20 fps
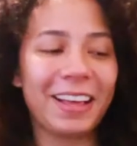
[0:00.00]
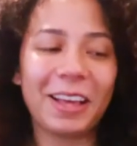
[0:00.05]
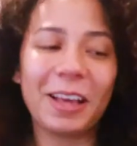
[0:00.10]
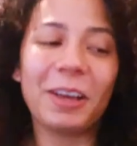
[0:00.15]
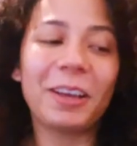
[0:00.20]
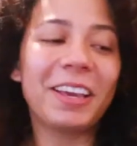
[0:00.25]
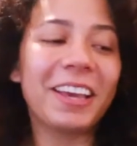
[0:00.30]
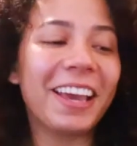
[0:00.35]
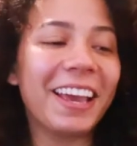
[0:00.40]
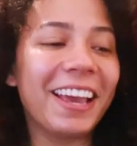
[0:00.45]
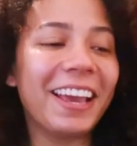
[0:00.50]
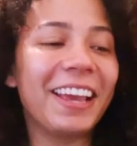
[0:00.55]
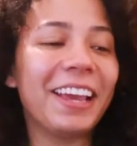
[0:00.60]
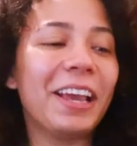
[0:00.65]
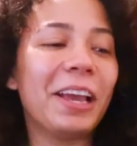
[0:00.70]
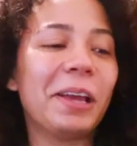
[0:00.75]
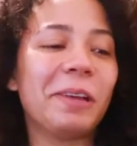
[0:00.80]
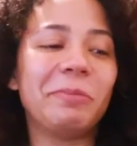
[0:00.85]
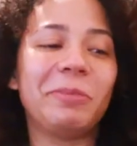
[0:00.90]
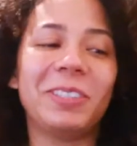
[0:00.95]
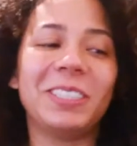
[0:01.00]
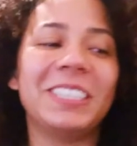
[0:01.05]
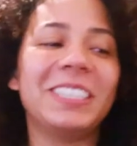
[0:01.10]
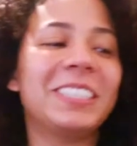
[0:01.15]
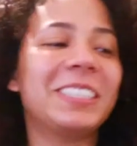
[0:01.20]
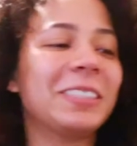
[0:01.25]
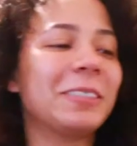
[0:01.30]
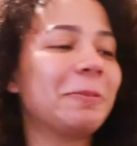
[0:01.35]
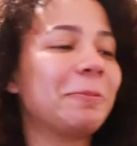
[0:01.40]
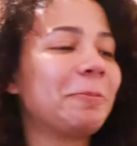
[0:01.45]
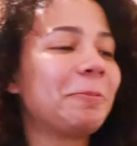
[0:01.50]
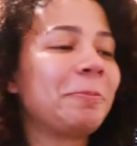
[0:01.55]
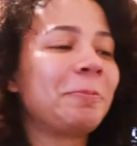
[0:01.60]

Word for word: Okay, I'm just.